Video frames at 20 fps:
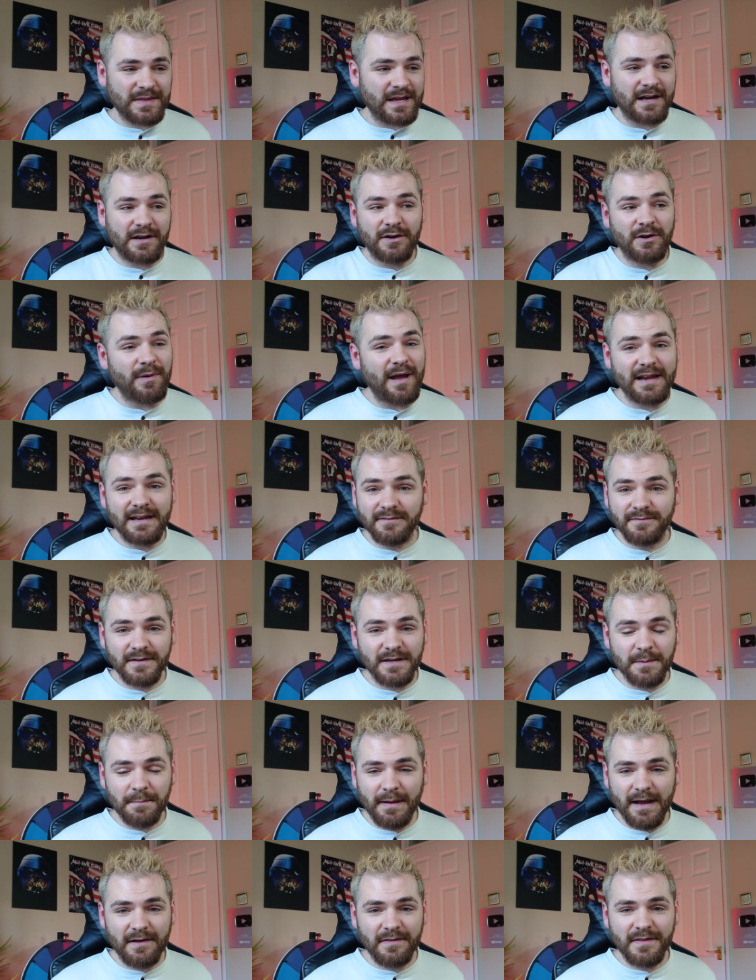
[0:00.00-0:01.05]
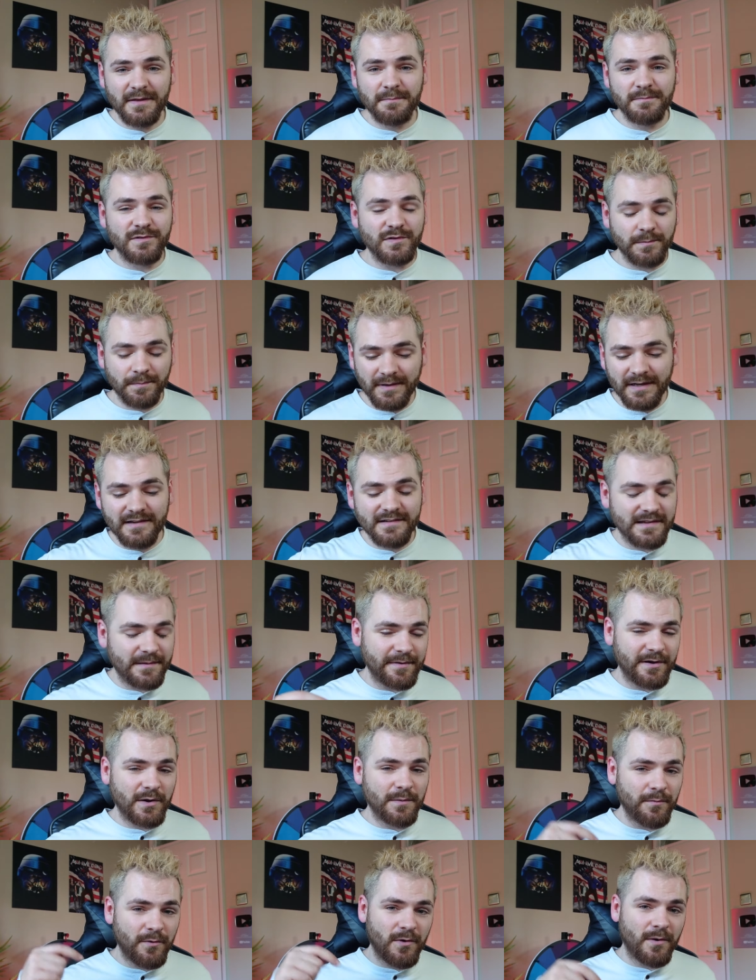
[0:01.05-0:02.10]
I don't know anything about them, so please let
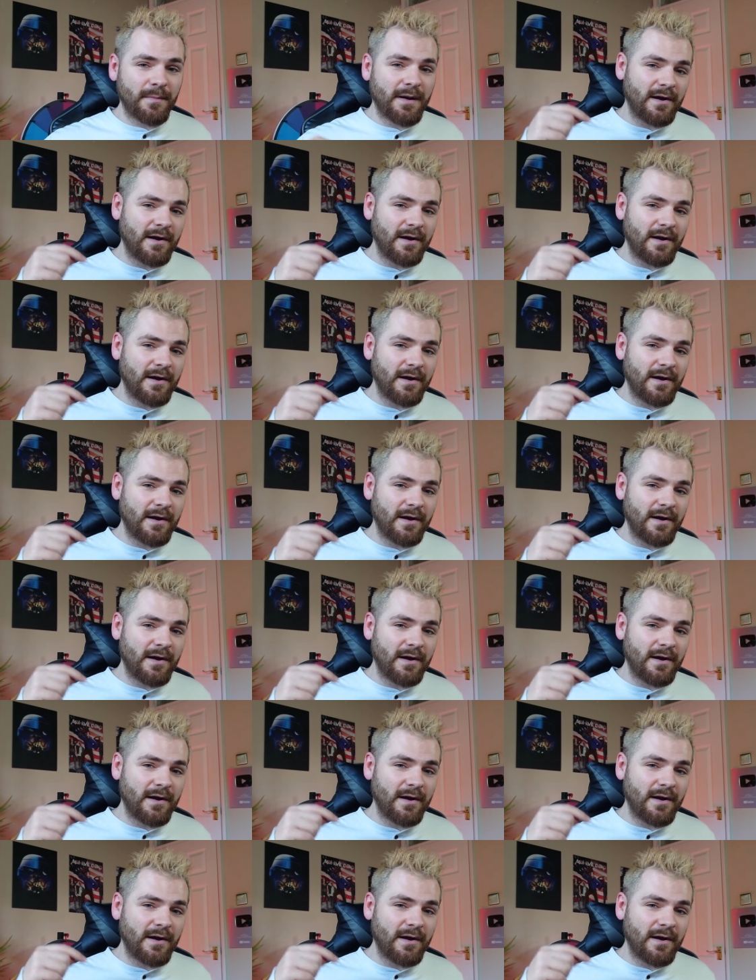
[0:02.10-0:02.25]
me know more